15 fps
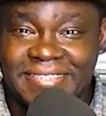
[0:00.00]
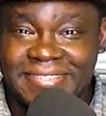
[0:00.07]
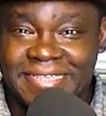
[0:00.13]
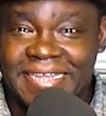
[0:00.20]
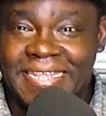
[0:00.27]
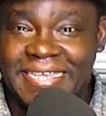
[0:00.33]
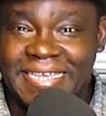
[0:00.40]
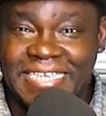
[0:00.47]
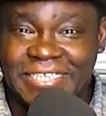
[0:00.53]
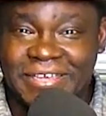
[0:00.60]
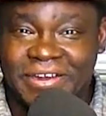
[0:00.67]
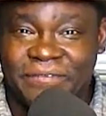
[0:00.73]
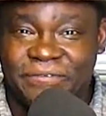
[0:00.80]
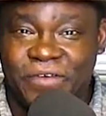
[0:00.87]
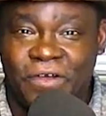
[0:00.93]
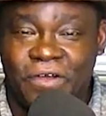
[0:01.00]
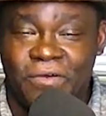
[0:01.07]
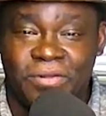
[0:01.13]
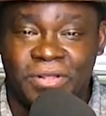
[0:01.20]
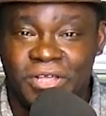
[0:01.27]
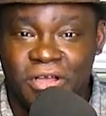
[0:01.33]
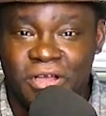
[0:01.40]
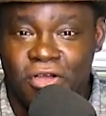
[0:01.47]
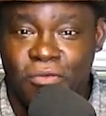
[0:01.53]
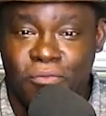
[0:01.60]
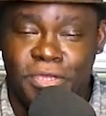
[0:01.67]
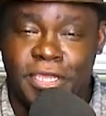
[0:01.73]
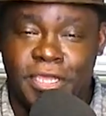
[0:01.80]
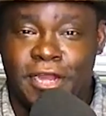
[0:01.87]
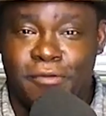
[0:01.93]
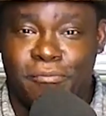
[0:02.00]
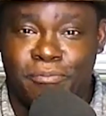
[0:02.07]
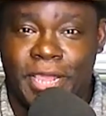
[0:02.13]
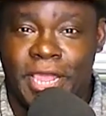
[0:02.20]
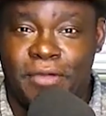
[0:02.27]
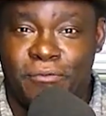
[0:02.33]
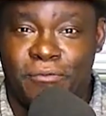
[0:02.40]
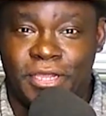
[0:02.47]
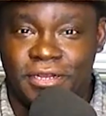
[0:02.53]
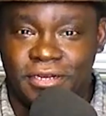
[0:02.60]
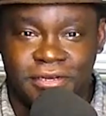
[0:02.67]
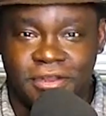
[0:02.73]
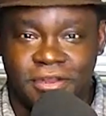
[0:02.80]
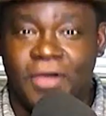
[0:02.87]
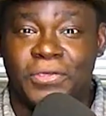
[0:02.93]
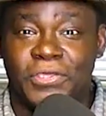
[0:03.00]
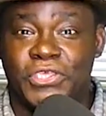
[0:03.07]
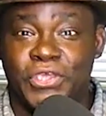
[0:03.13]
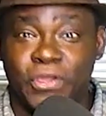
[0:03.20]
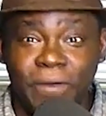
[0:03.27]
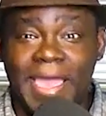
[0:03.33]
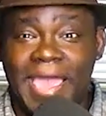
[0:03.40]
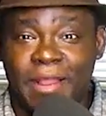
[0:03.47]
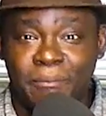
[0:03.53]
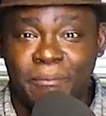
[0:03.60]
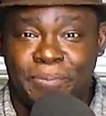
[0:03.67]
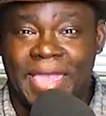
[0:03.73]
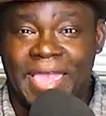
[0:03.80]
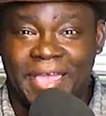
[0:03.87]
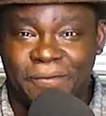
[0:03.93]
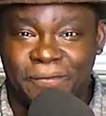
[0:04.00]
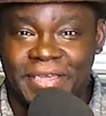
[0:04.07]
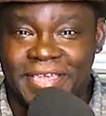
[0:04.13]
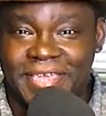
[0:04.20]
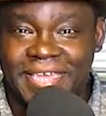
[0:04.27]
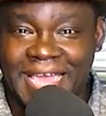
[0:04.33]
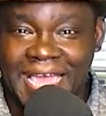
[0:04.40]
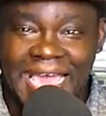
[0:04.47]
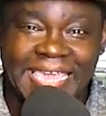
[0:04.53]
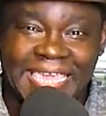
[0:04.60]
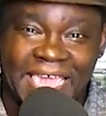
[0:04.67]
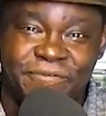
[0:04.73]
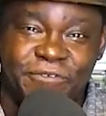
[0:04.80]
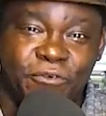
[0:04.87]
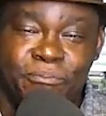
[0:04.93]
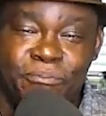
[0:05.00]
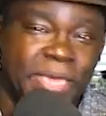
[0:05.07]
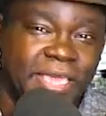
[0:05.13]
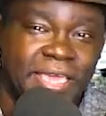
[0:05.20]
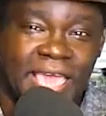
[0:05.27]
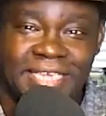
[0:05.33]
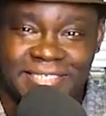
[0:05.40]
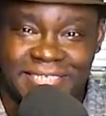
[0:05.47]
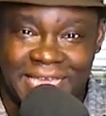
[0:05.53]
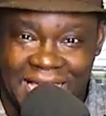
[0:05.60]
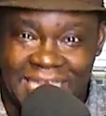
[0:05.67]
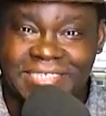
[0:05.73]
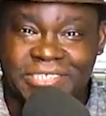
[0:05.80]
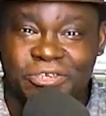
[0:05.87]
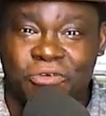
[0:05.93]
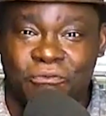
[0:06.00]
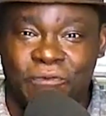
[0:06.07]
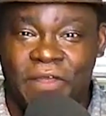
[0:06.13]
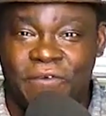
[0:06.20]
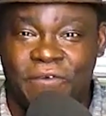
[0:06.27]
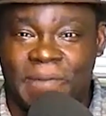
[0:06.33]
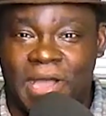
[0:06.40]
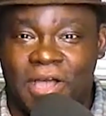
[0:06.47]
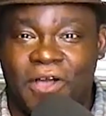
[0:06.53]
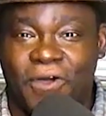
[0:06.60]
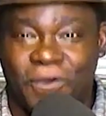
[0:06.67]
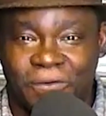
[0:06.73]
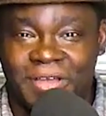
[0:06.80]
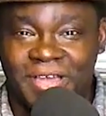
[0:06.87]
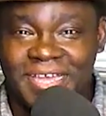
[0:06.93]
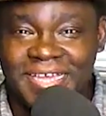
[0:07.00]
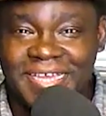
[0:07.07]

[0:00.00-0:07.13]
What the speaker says: Then he gets on the phone. Oh, we had a bad week. No, you had a bad week. I gave you BS. I still ran with my own.